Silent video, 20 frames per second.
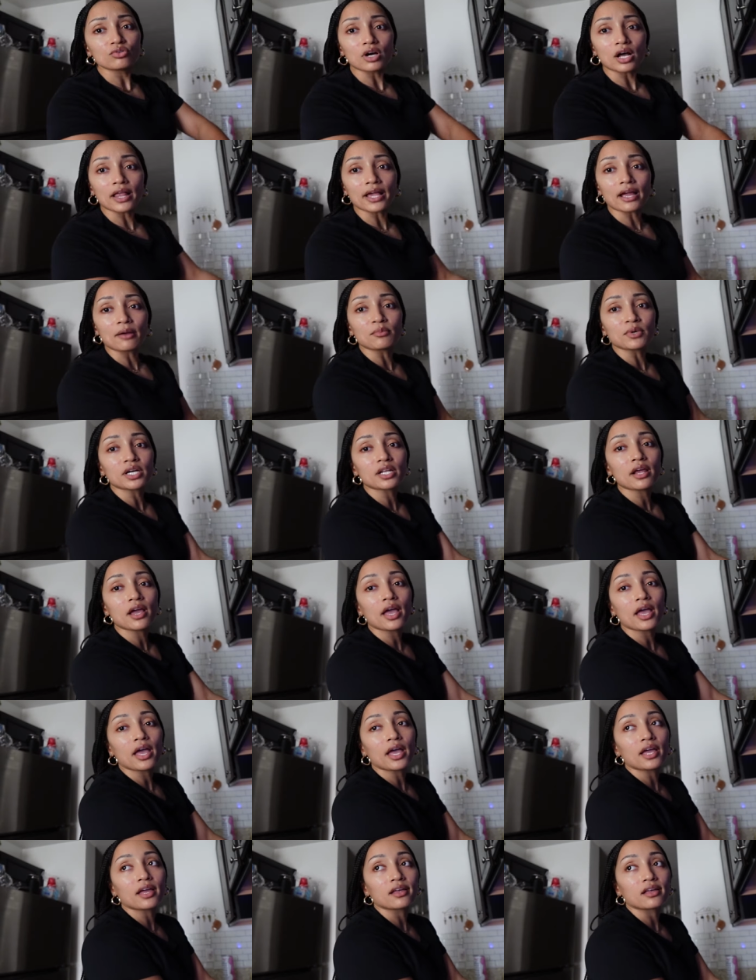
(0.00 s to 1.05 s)
I'm gonna
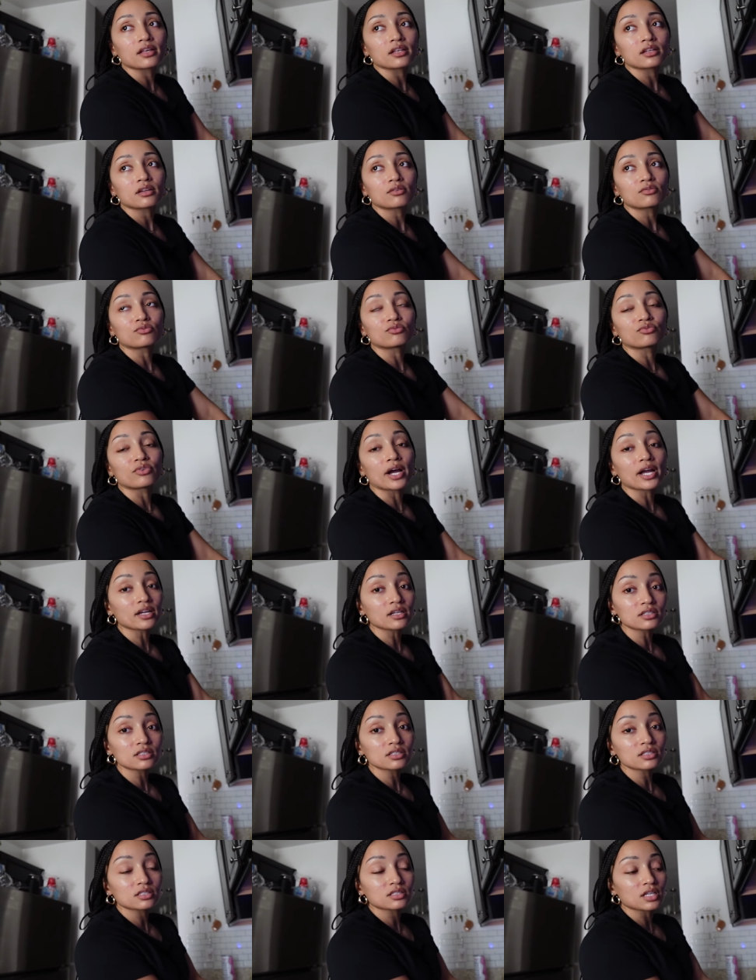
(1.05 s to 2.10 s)
add
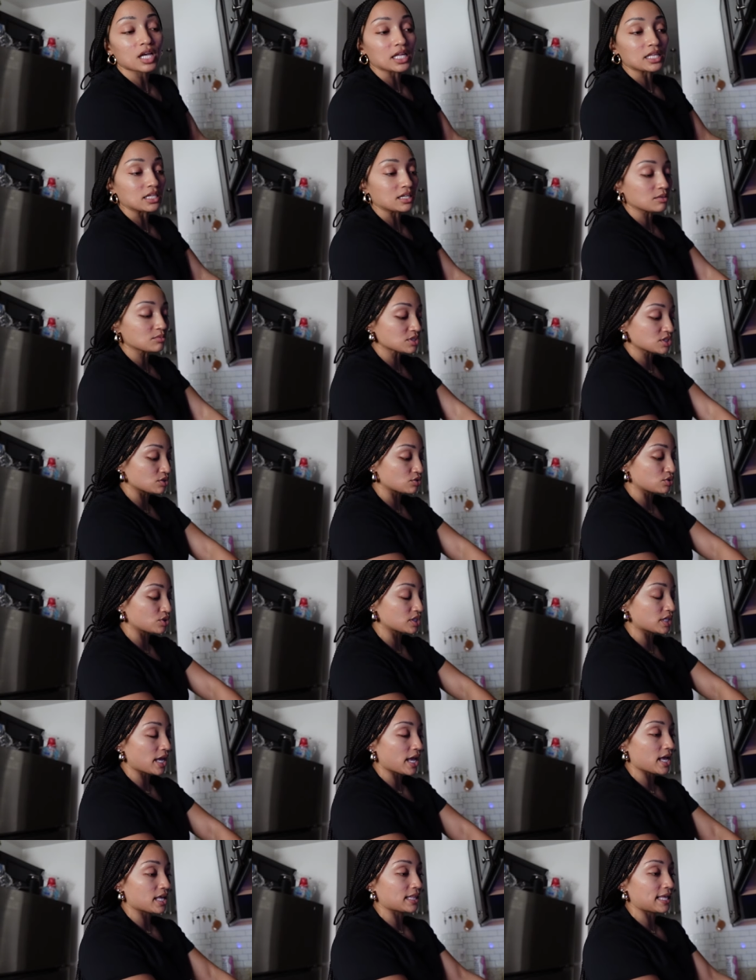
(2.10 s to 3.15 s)
rice. I think I'm still
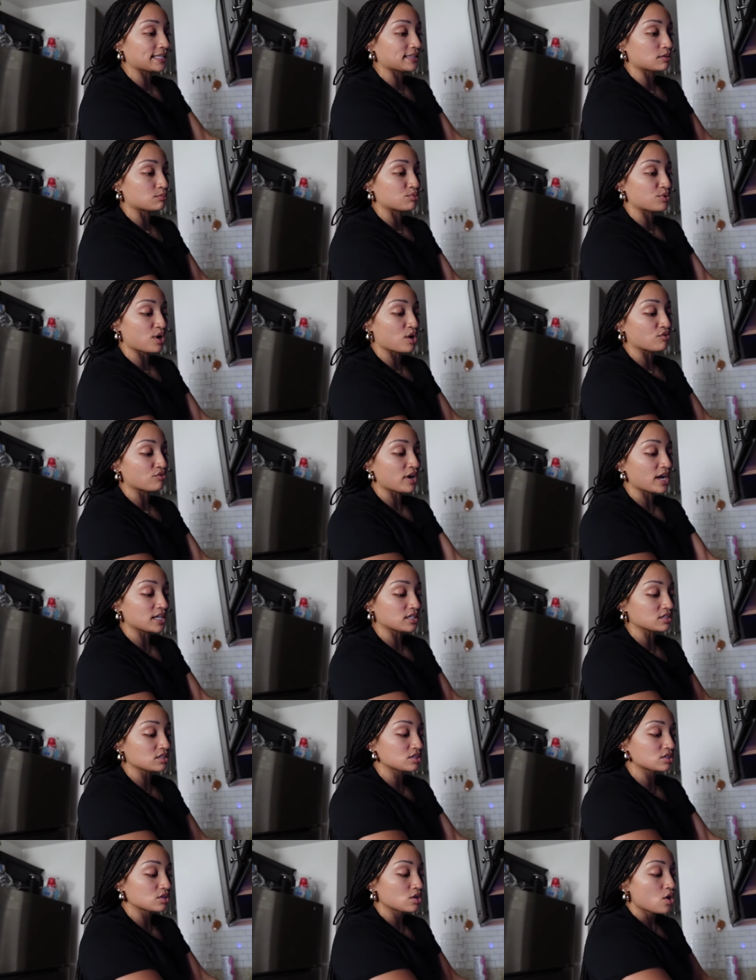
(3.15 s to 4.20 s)
gonna add like the brown
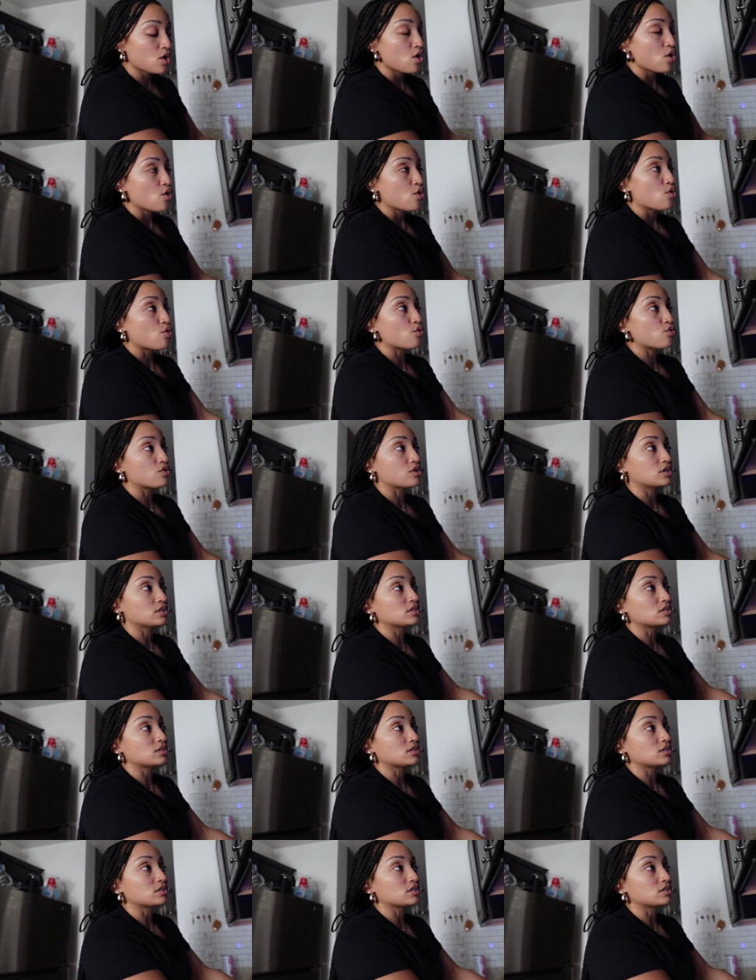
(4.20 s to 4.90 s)
rice on